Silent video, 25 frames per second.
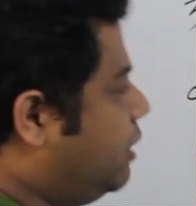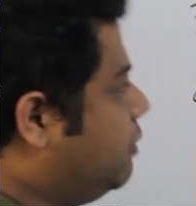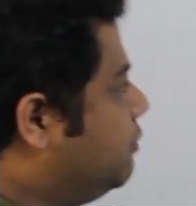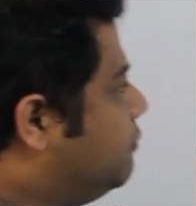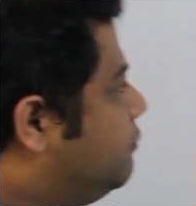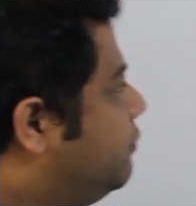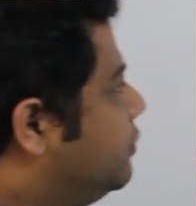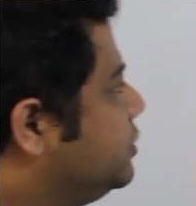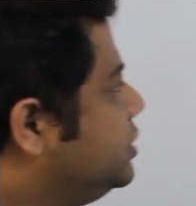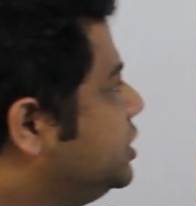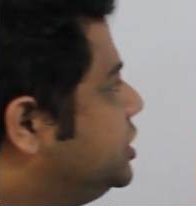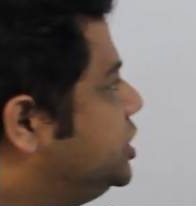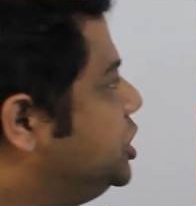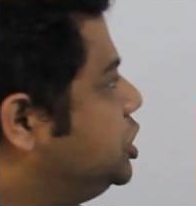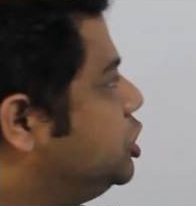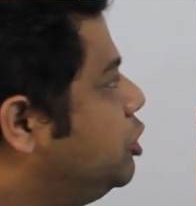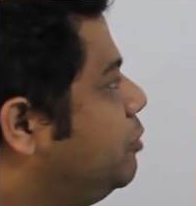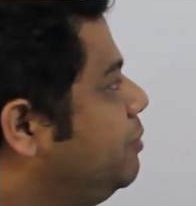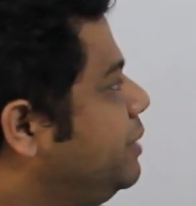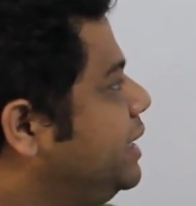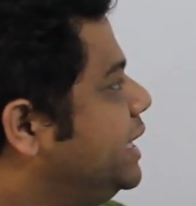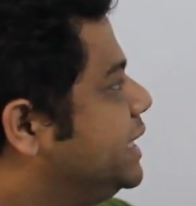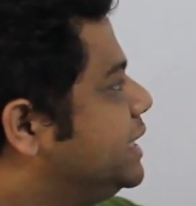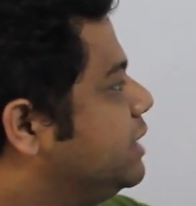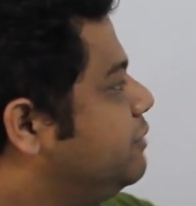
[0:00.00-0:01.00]
now for the
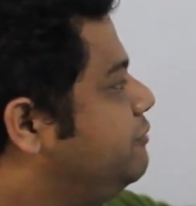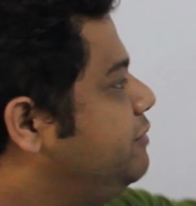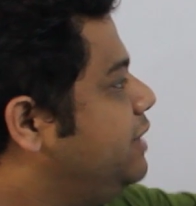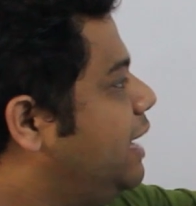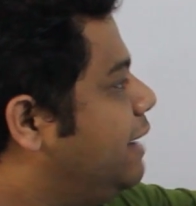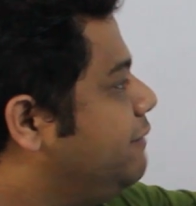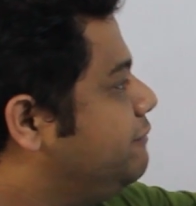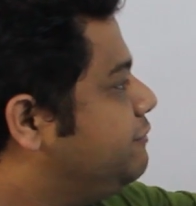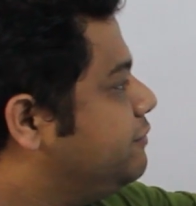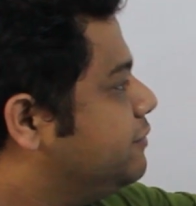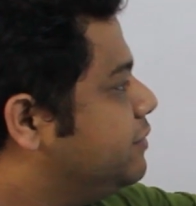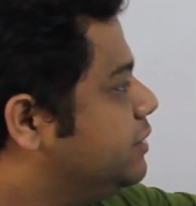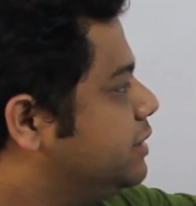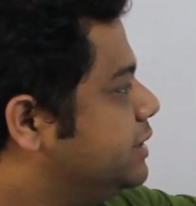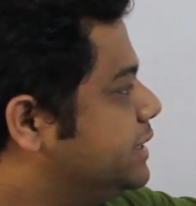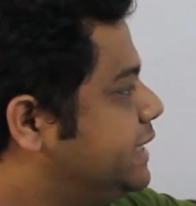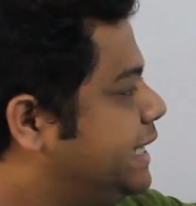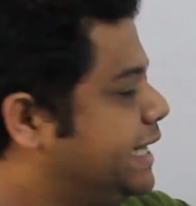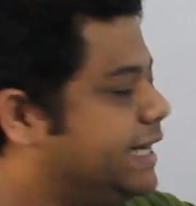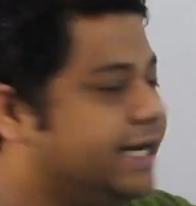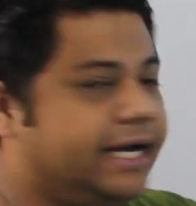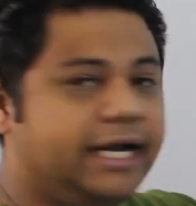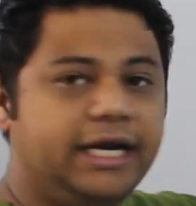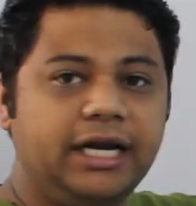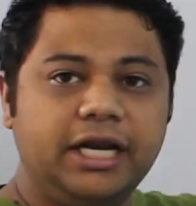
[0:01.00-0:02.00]
denominator we have
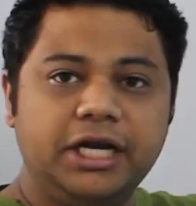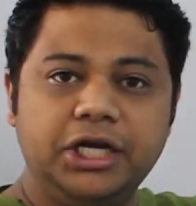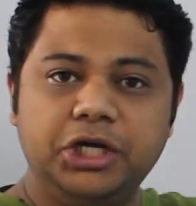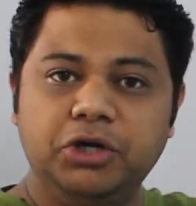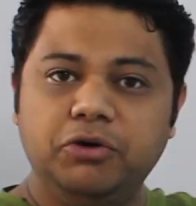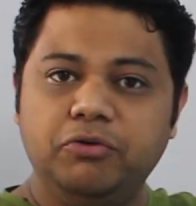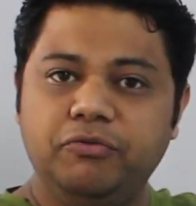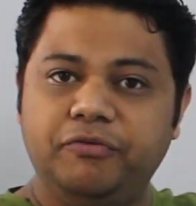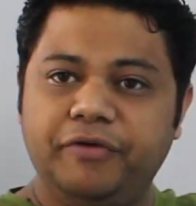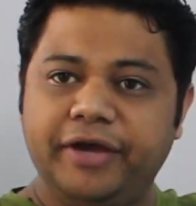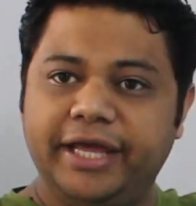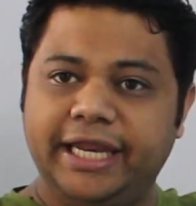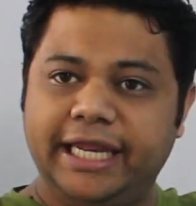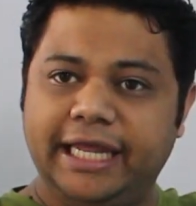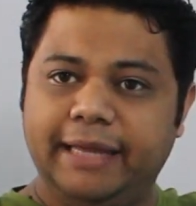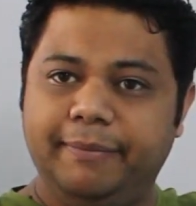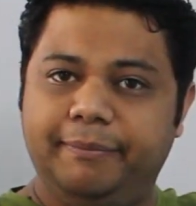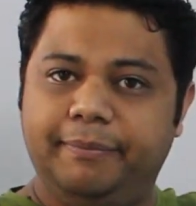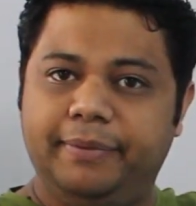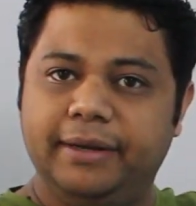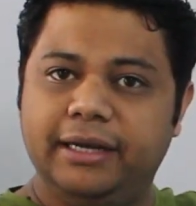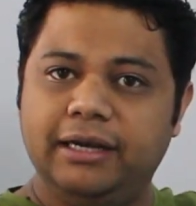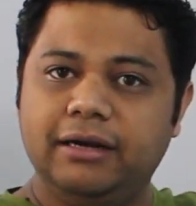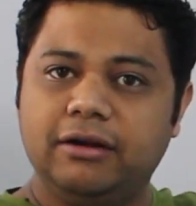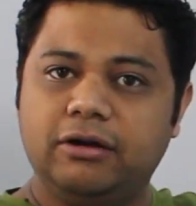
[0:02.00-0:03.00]
taken a new
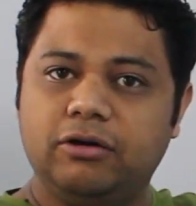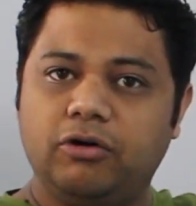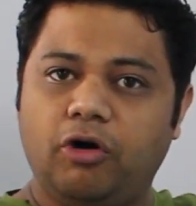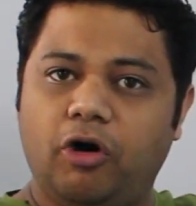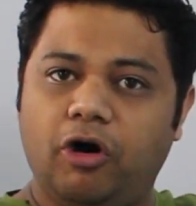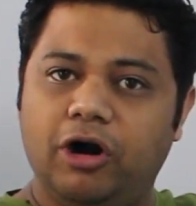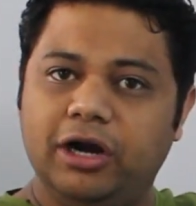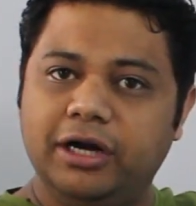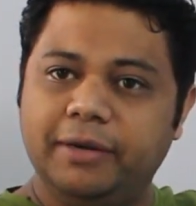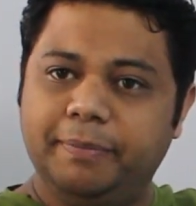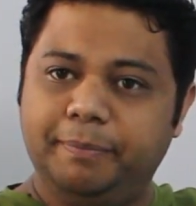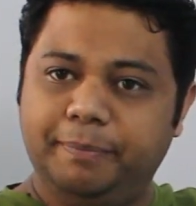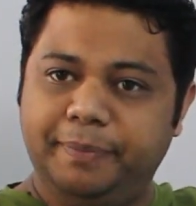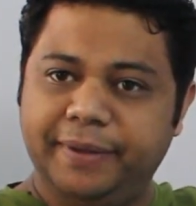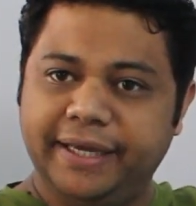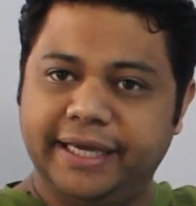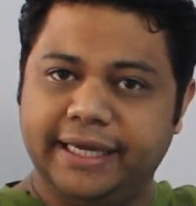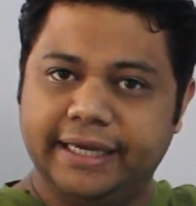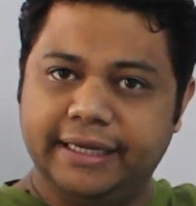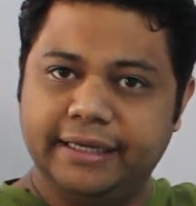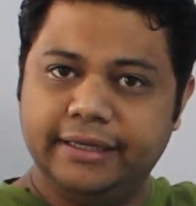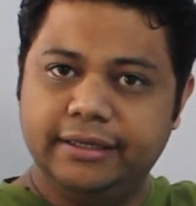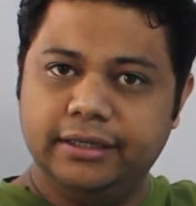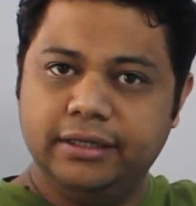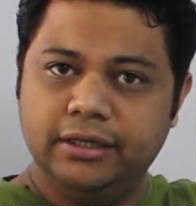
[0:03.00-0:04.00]
variable called
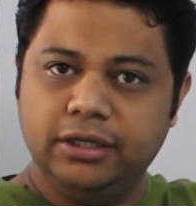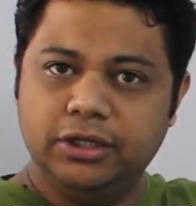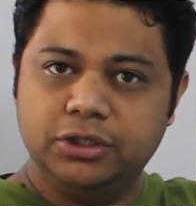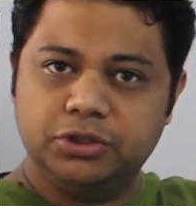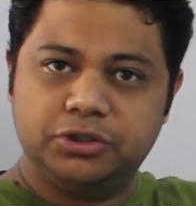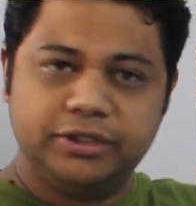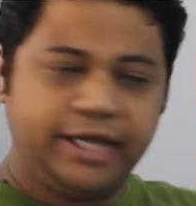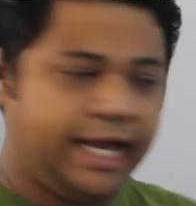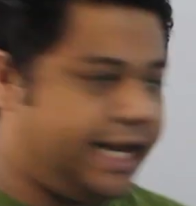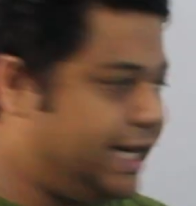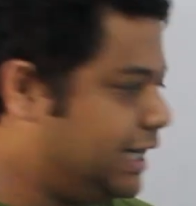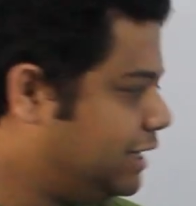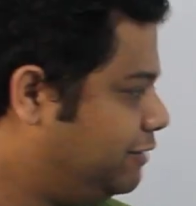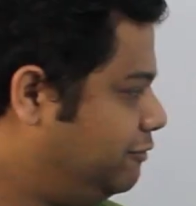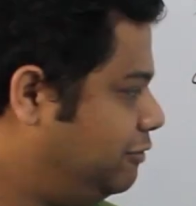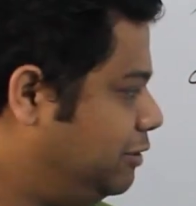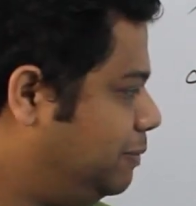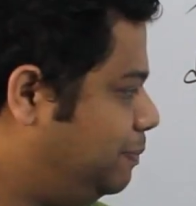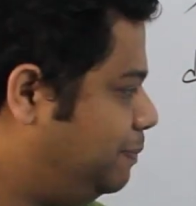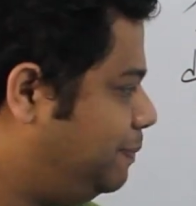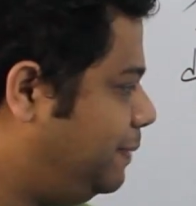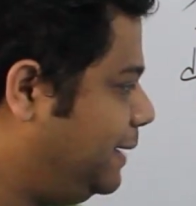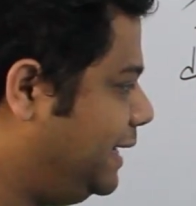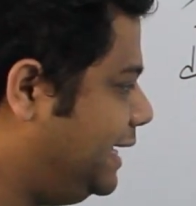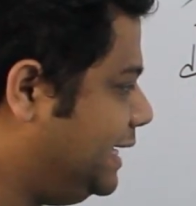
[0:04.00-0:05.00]
P. So directly
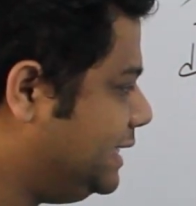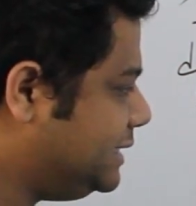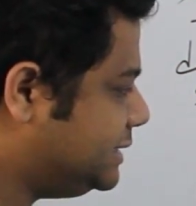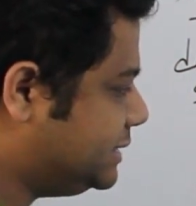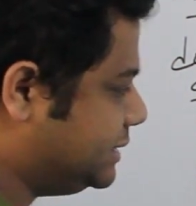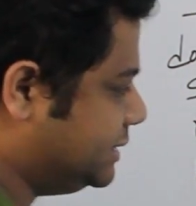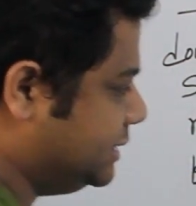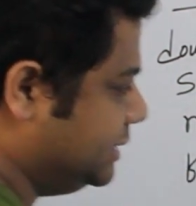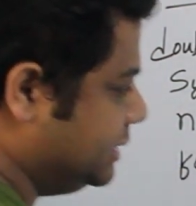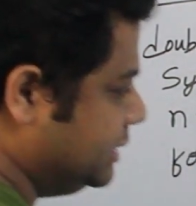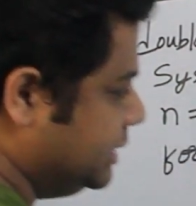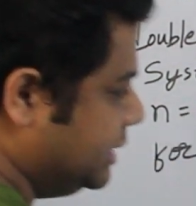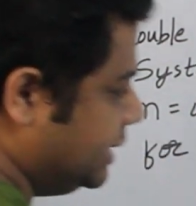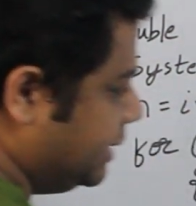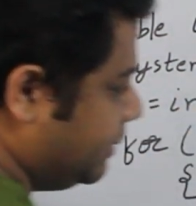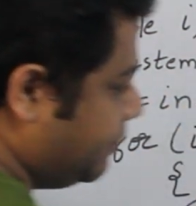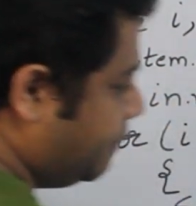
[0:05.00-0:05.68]
we will place